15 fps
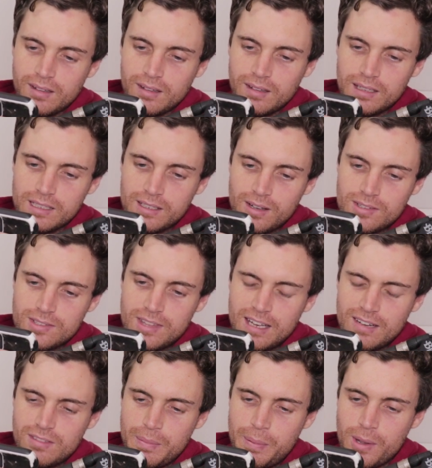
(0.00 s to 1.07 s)
He goes, then
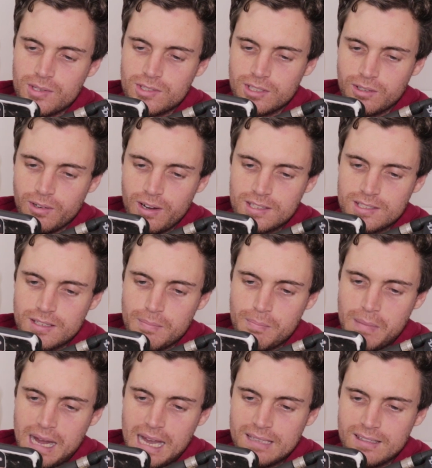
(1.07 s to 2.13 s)
if the person agrees,
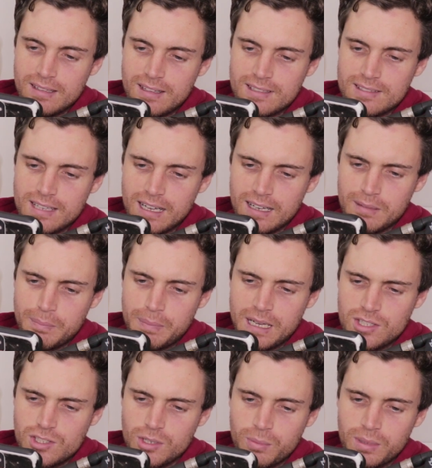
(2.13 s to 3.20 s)
demand that they take a
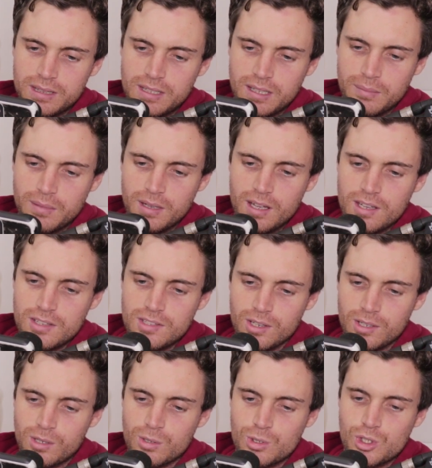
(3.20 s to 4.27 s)
picture with them so
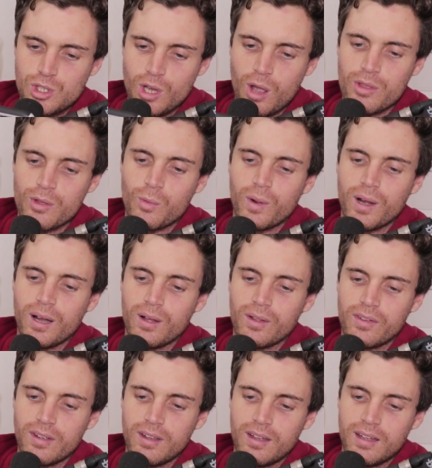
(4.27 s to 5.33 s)
you could show the world.
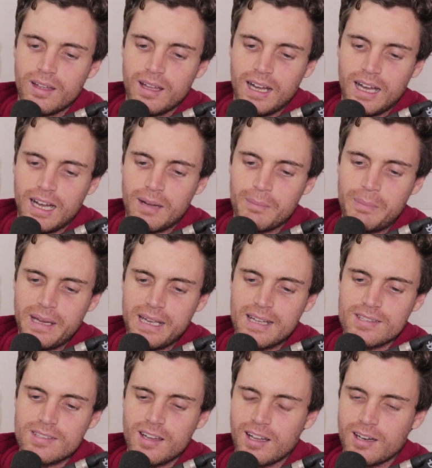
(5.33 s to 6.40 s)

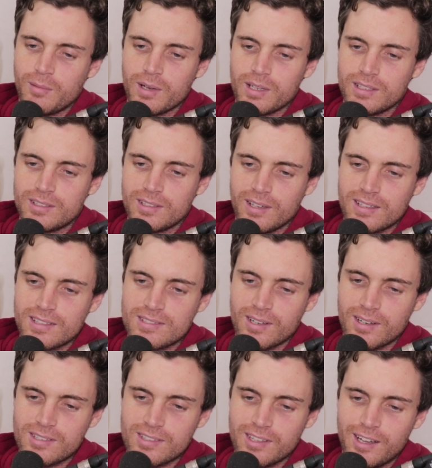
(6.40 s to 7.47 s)
P.S. I don't want your dirty
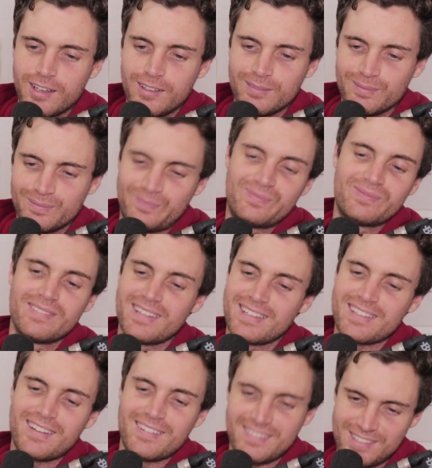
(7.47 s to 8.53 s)
socks though.
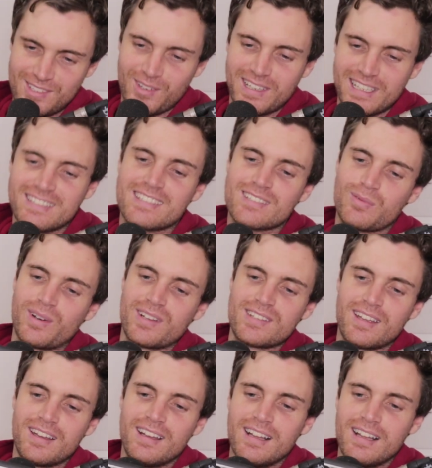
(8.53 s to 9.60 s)
So it's good. He just wanted
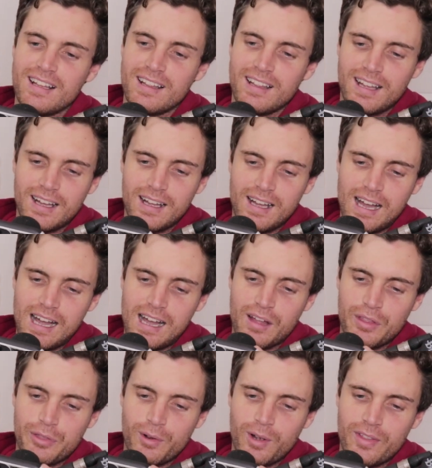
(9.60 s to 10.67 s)
to
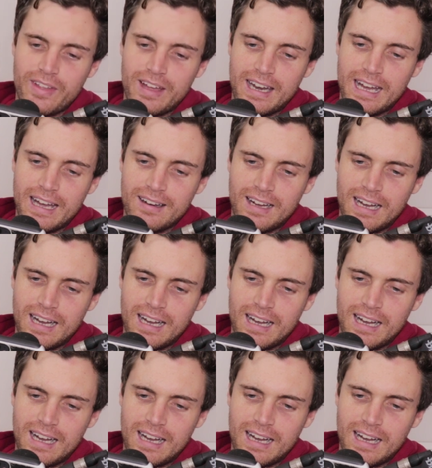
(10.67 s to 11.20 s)
throw that out.